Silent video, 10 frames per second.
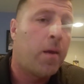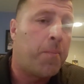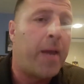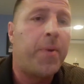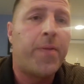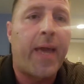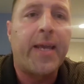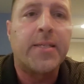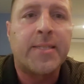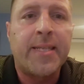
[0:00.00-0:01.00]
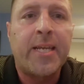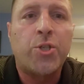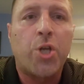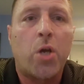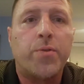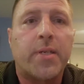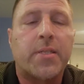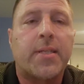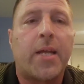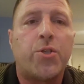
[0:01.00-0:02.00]
maybe they can sneak Joe's
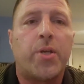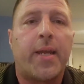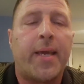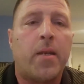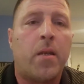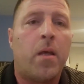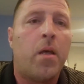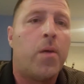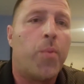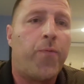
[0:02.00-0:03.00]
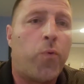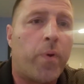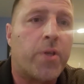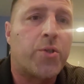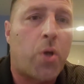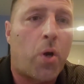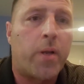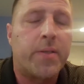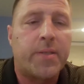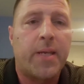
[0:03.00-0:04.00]
extension in before the start of
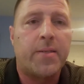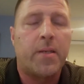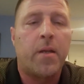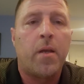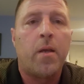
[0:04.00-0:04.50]
the season,